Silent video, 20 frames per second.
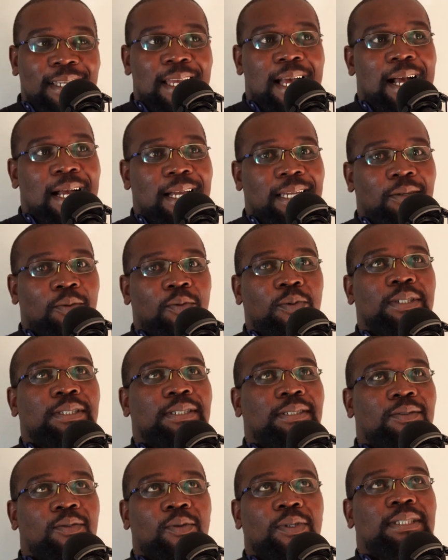It
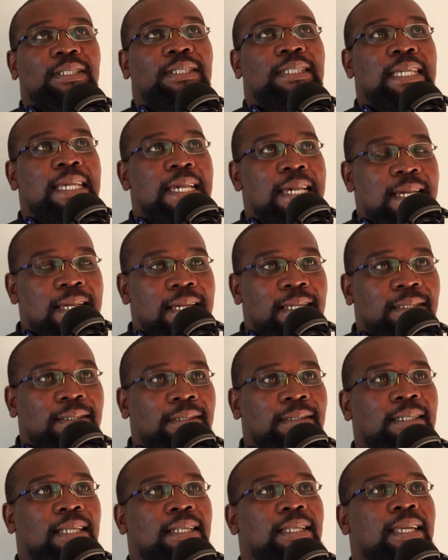was
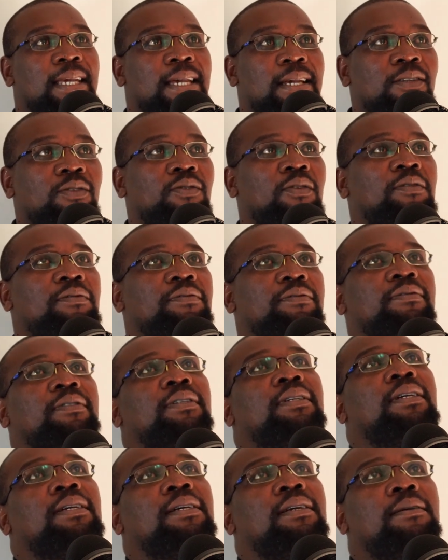years and years of
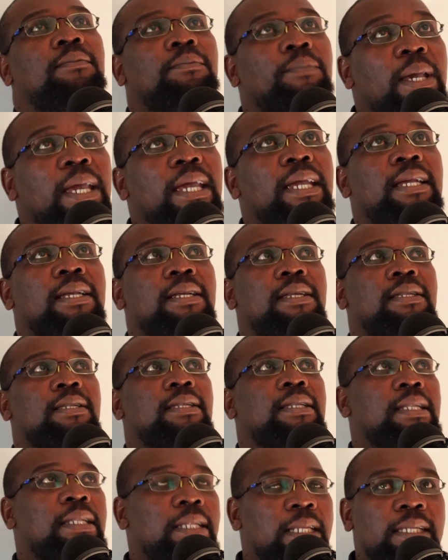pain,
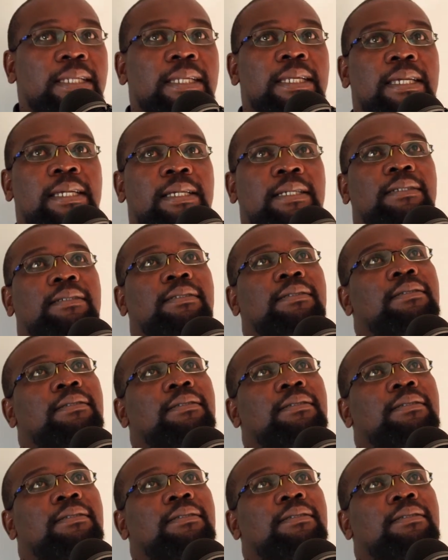learning,